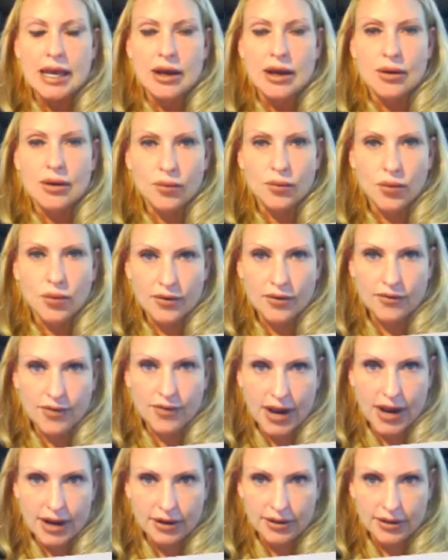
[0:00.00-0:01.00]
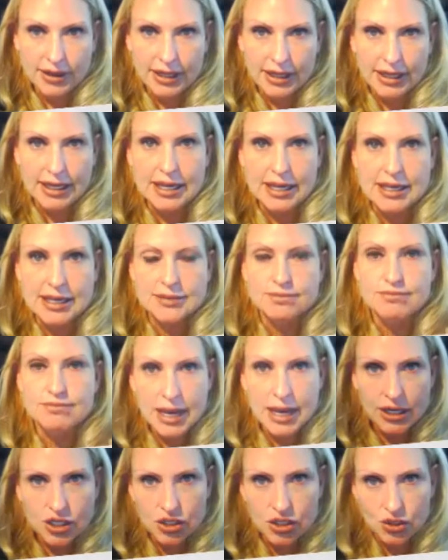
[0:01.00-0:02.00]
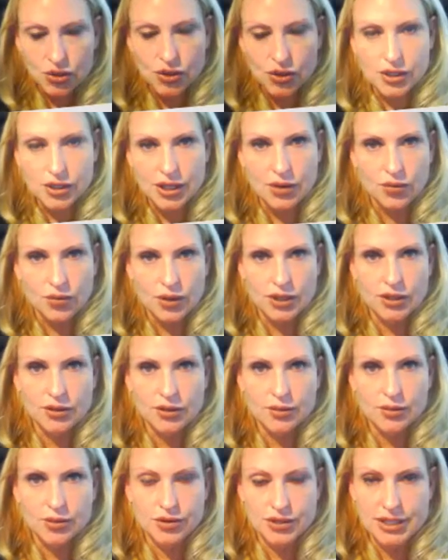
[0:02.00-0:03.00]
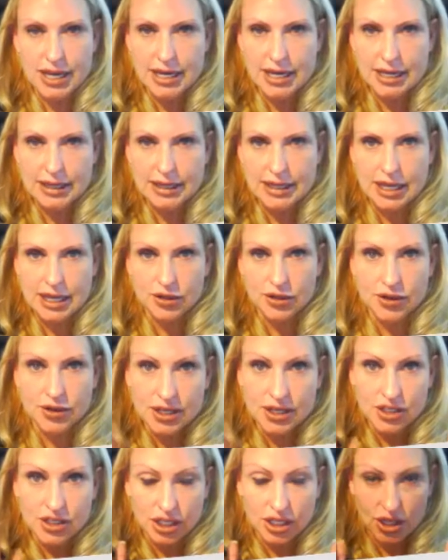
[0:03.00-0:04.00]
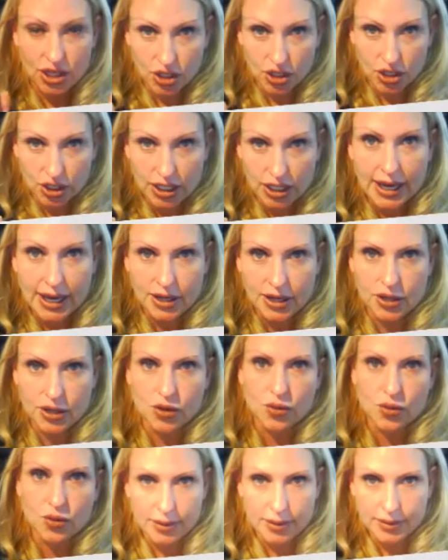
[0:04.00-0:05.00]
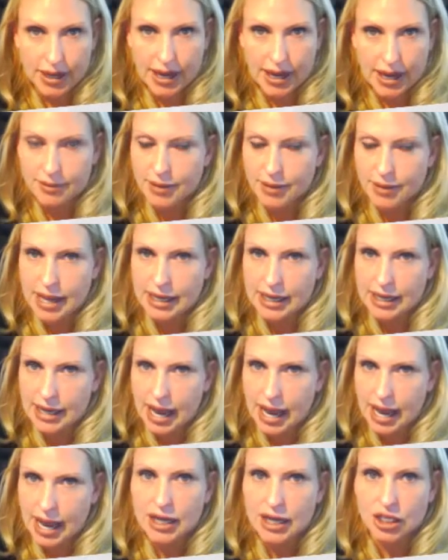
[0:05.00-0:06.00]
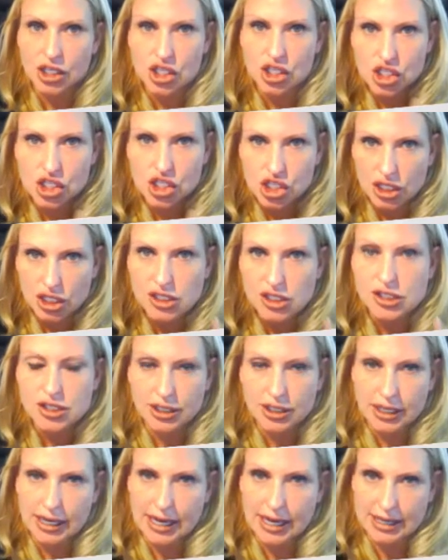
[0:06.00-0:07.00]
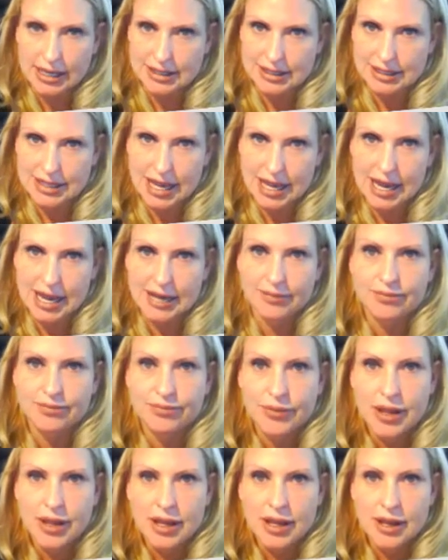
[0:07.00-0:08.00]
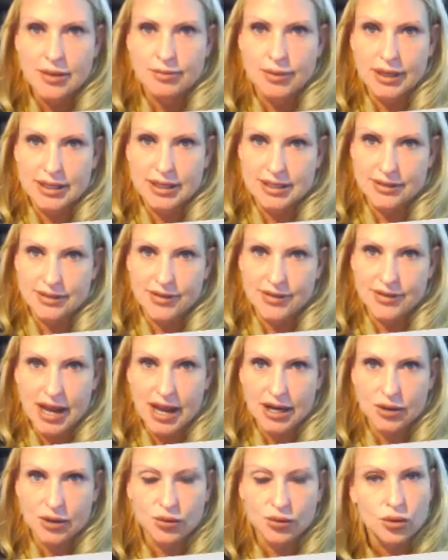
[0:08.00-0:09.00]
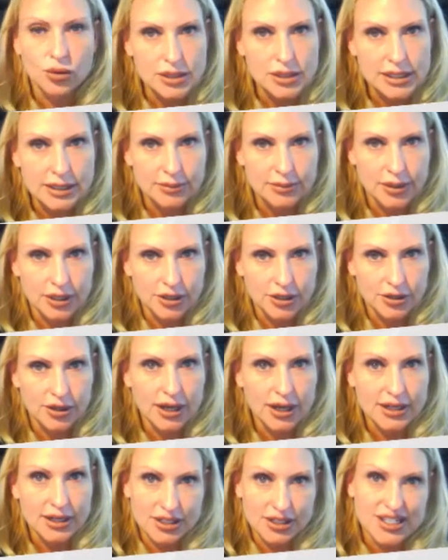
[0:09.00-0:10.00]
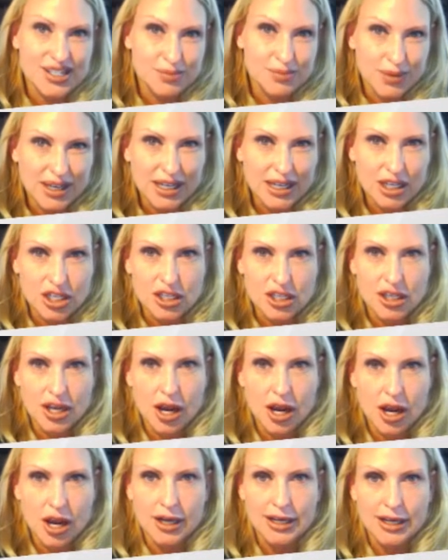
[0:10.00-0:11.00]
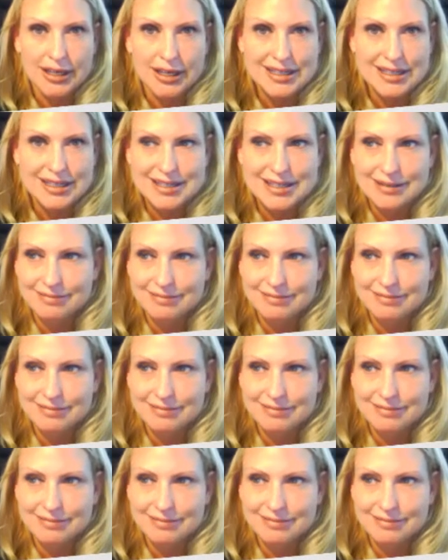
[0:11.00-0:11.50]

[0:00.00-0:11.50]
one final thing is make sure that when you're presenting that you're actually looking at your webcam and not just looking at the slide, because if not, it won't seem like you're actually speaking to the audience.